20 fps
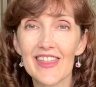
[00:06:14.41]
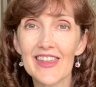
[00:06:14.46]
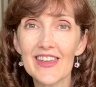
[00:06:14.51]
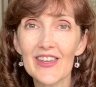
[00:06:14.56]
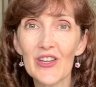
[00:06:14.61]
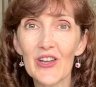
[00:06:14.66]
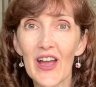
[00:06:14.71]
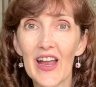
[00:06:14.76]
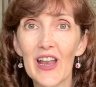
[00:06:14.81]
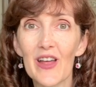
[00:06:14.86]
think
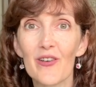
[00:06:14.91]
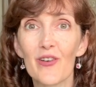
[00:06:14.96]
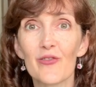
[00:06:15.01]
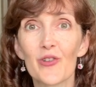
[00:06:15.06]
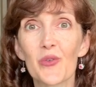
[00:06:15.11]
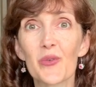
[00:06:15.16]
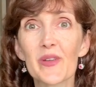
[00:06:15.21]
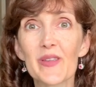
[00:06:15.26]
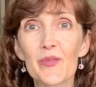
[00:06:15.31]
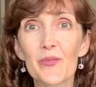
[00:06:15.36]
you kind of have
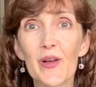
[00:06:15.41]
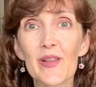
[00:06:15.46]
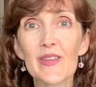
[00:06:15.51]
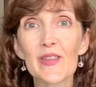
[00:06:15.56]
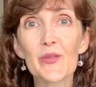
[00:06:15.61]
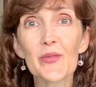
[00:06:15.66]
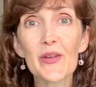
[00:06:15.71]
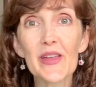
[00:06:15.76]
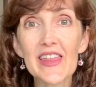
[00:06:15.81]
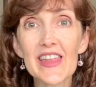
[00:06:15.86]
a
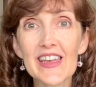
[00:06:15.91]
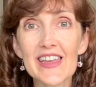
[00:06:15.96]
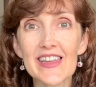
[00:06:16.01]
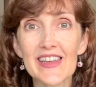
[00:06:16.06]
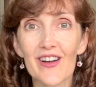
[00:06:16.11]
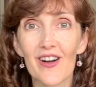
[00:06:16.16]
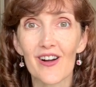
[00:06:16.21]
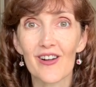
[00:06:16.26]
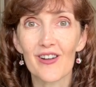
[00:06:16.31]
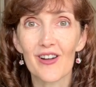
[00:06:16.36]
responsibility
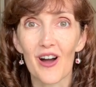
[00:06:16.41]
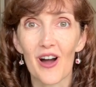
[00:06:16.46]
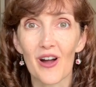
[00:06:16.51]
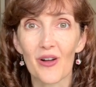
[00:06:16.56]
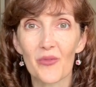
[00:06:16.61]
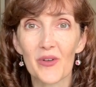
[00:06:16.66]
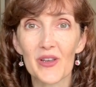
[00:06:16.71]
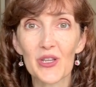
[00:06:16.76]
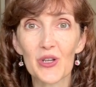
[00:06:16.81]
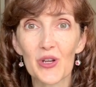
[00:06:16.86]
to Hong
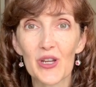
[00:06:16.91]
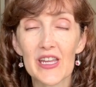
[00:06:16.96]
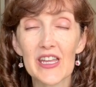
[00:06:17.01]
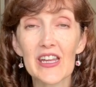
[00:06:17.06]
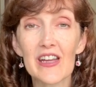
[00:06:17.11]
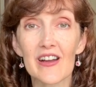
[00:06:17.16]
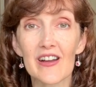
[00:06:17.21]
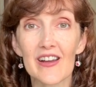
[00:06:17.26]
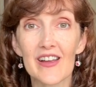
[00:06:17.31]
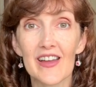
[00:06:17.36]
Kong when you're
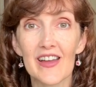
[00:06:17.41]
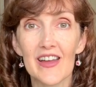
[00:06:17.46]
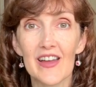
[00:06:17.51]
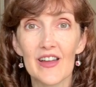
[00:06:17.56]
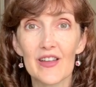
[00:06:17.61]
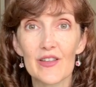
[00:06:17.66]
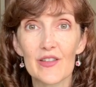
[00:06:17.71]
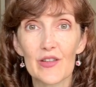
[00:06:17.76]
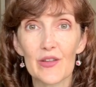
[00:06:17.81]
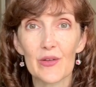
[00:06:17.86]
here
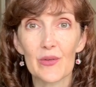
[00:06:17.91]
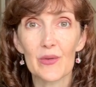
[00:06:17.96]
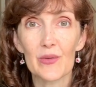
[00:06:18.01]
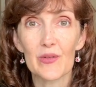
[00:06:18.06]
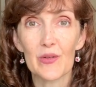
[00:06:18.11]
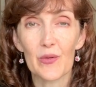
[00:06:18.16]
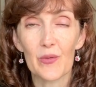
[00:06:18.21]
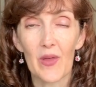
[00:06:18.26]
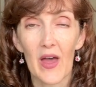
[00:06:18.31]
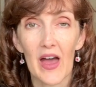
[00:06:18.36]
to
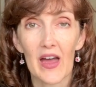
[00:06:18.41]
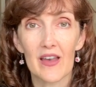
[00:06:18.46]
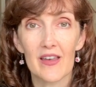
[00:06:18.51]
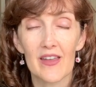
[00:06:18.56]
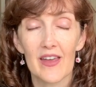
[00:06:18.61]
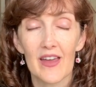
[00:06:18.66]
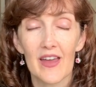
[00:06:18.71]
do that.